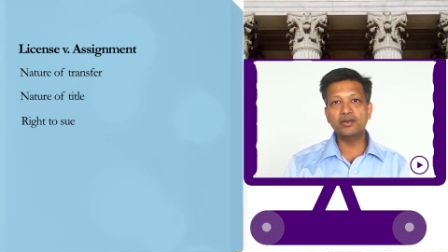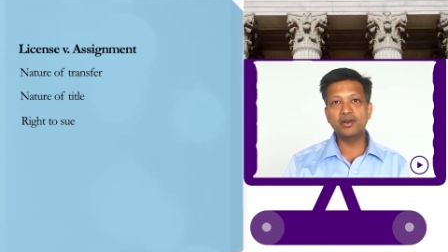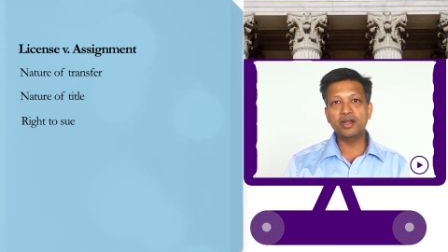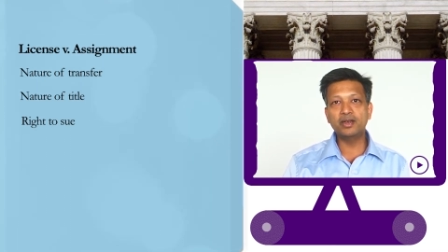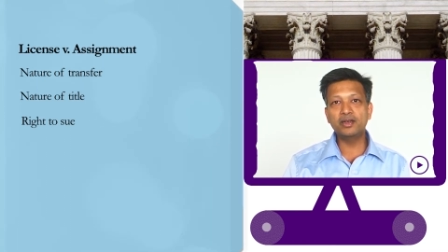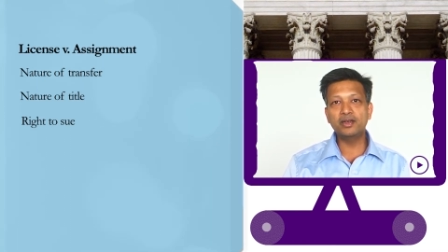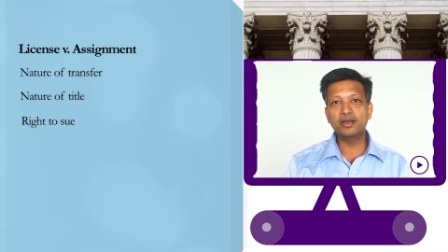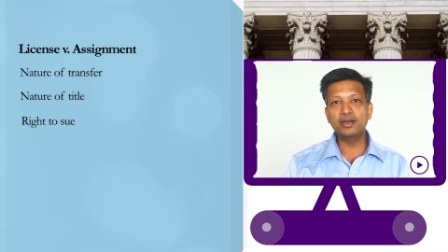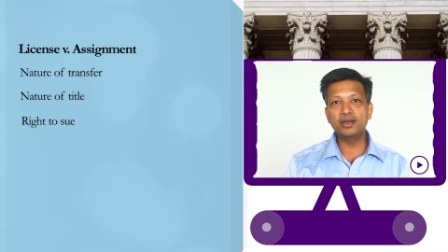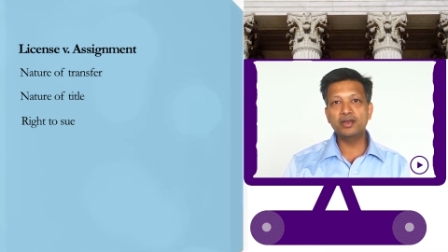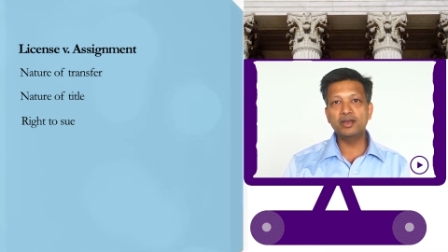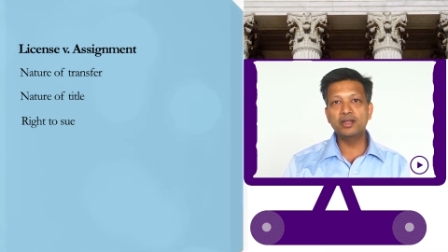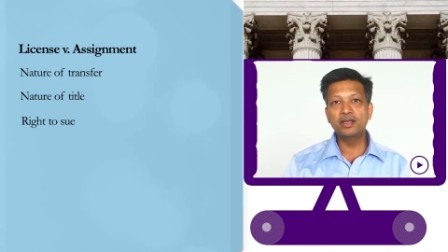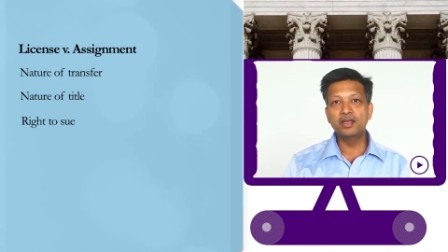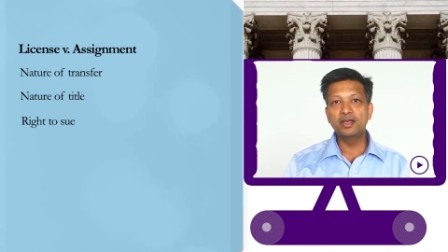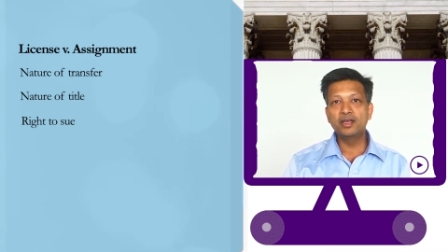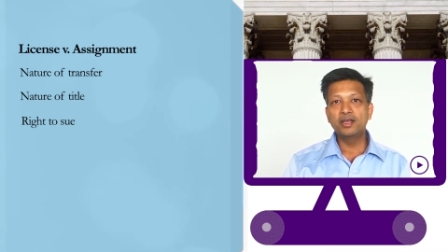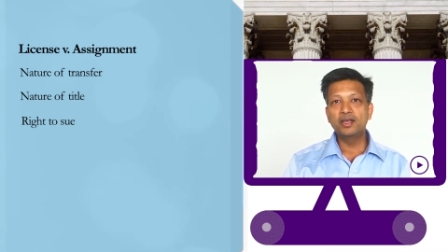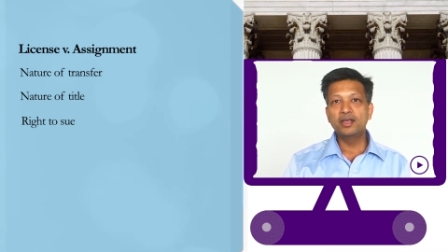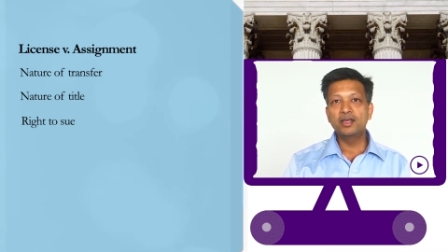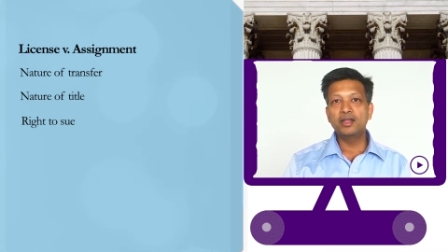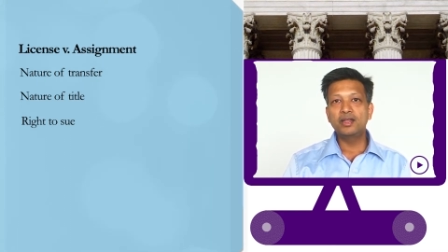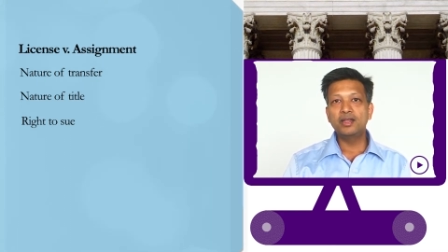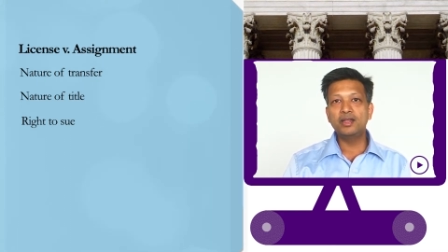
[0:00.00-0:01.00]
granted
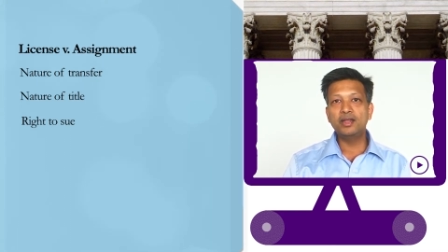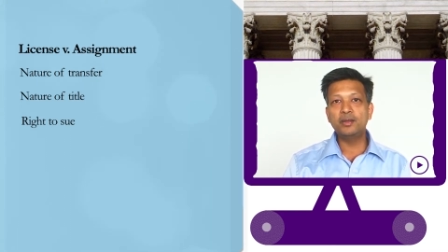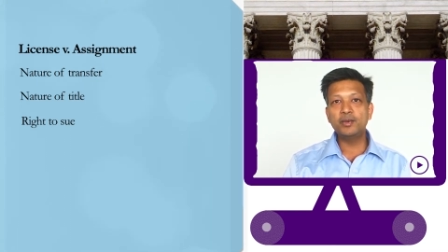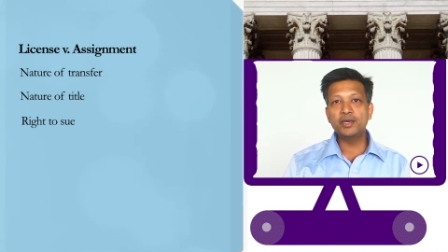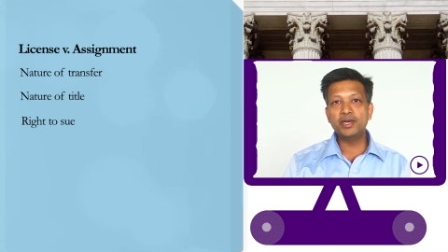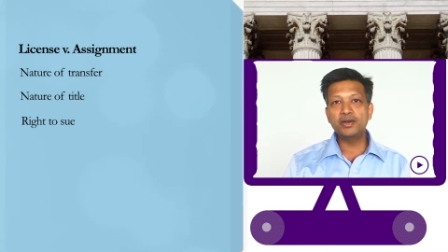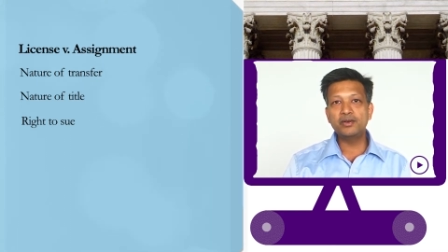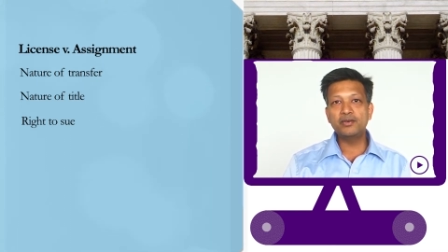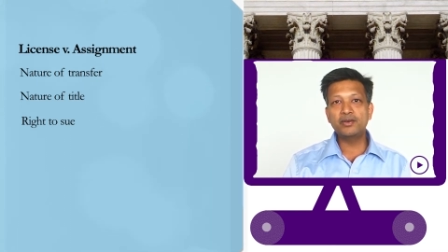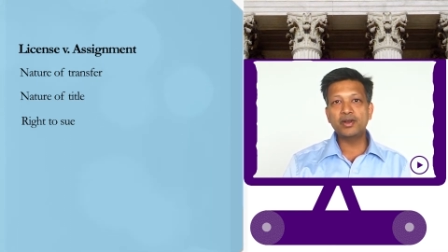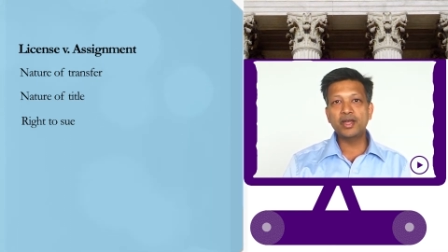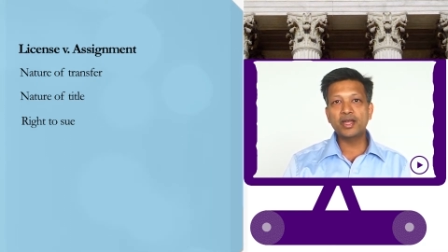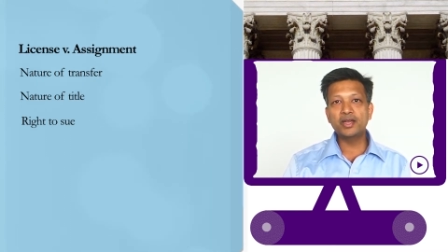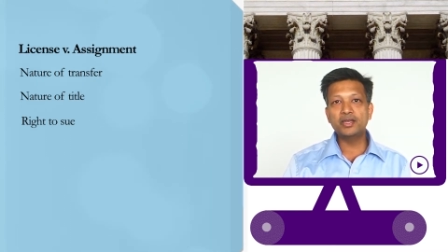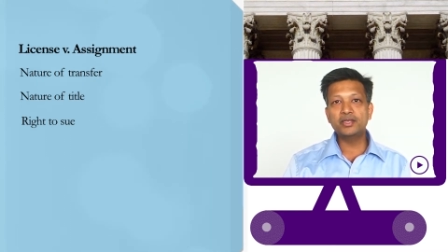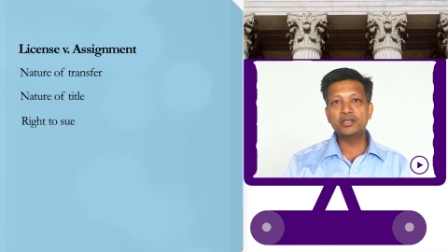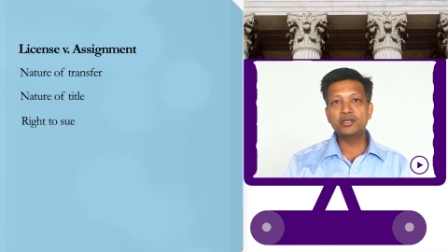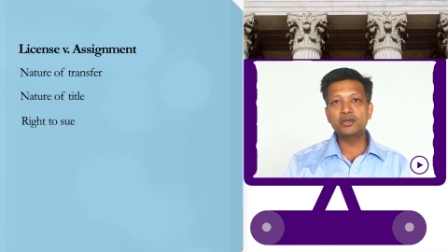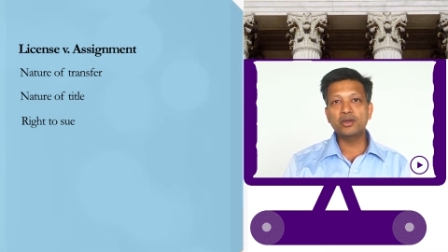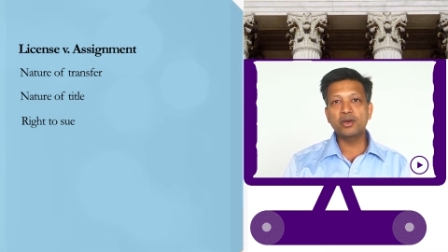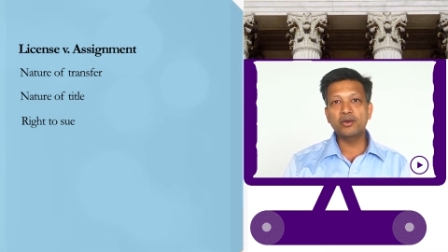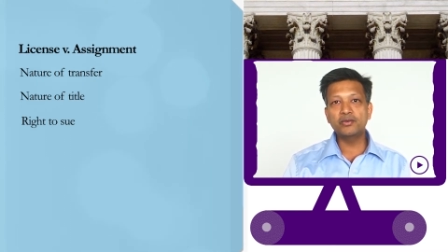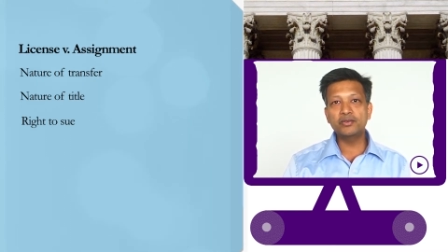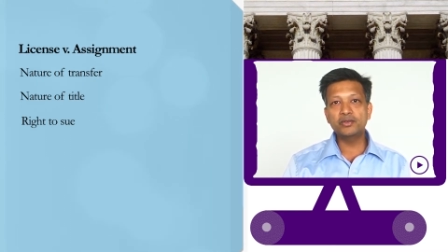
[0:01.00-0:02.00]
limited
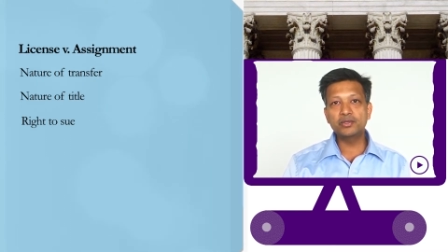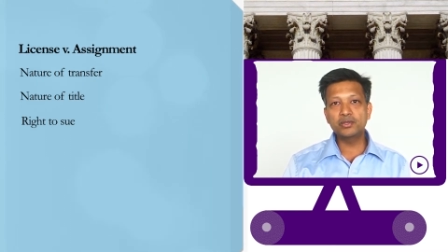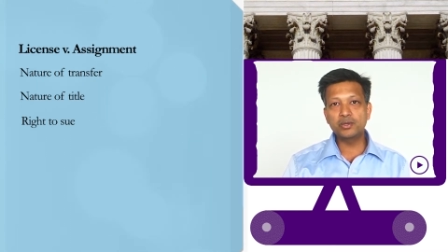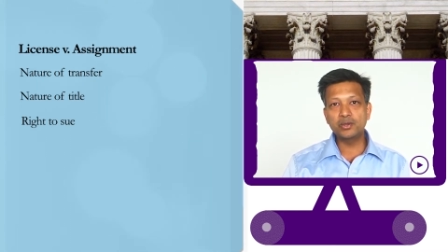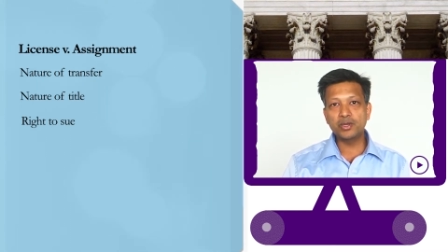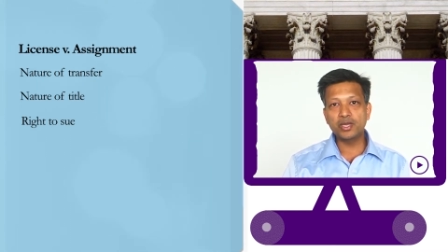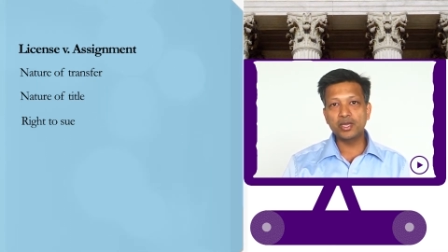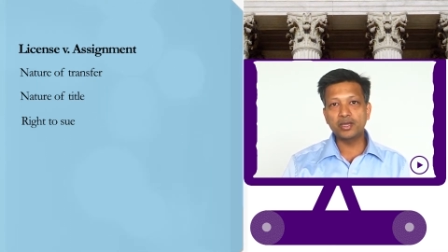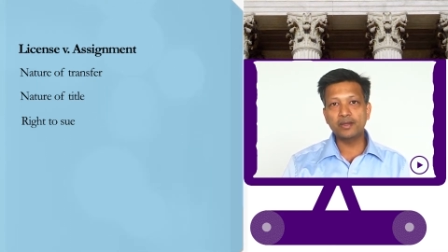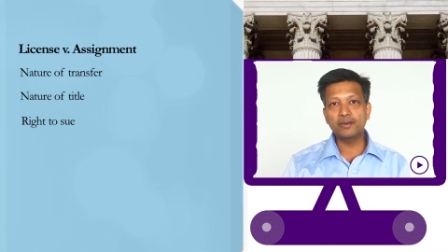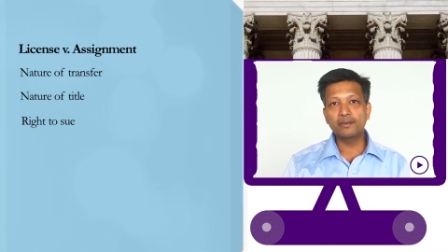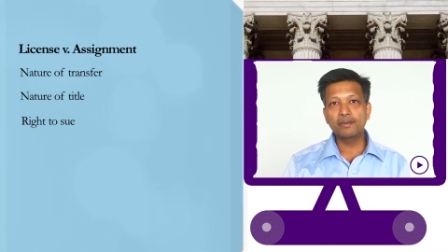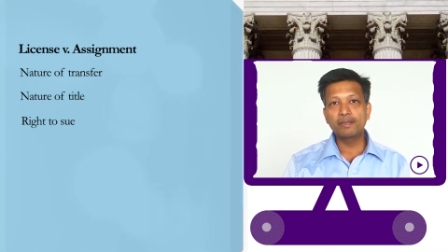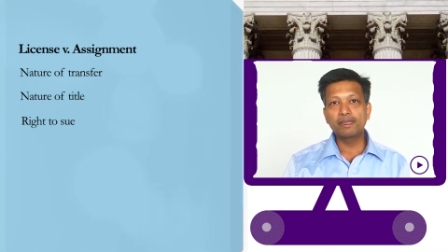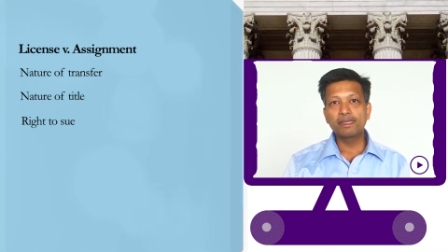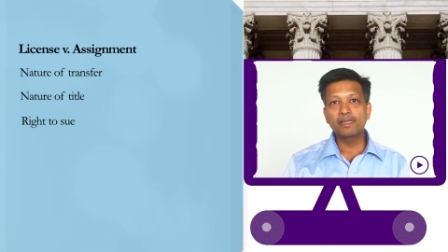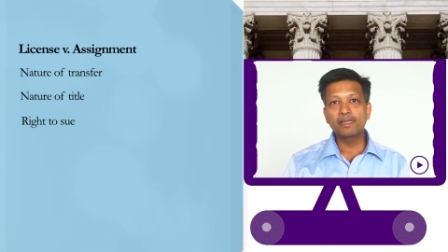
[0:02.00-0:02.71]
rights of suing